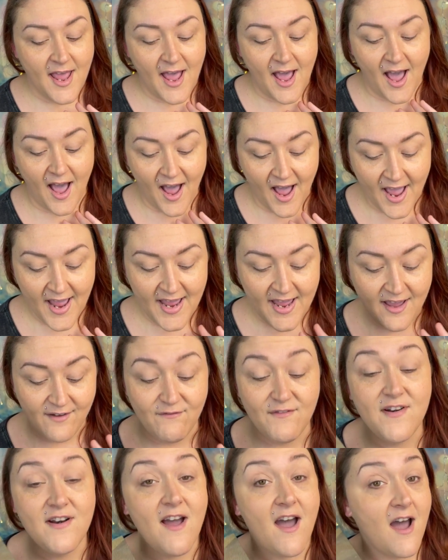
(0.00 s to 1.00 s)
I have
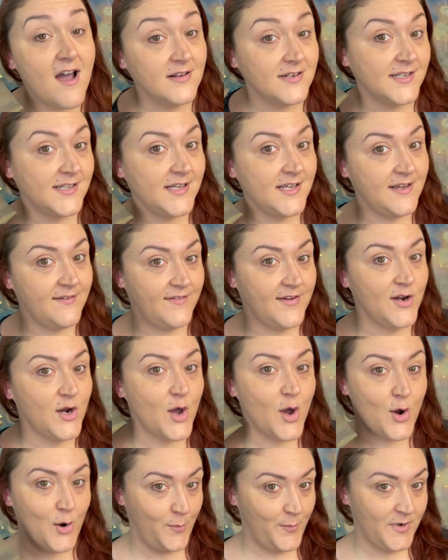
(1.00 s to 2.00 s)
not even
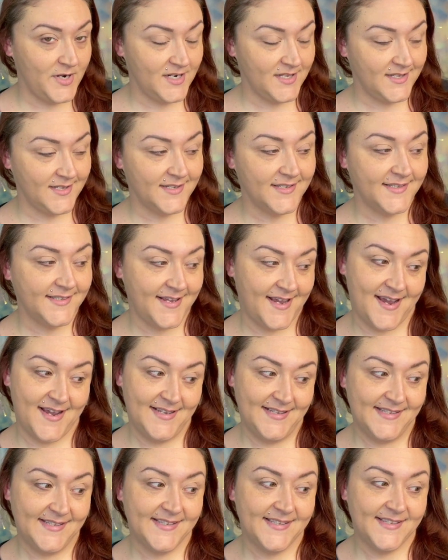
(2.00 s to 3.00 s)
opened this yet,
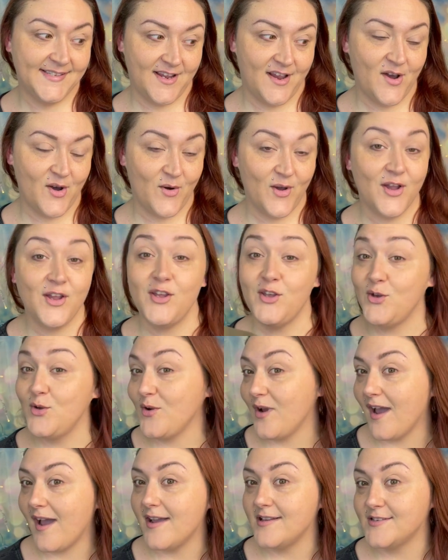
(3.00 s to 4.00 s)
so you
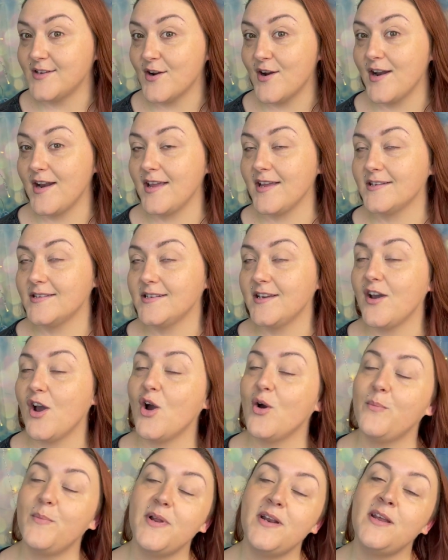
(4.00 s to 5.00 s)
guys are going to get to
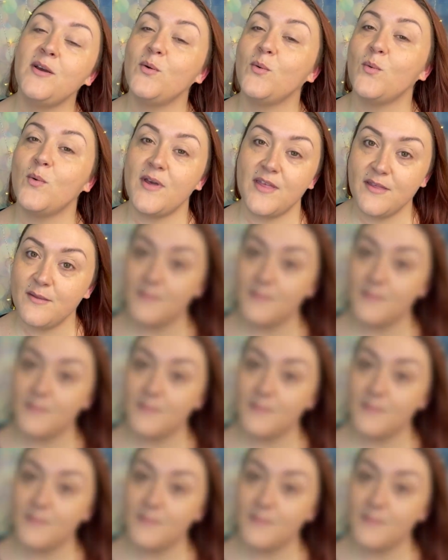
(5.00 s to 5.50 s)
open it with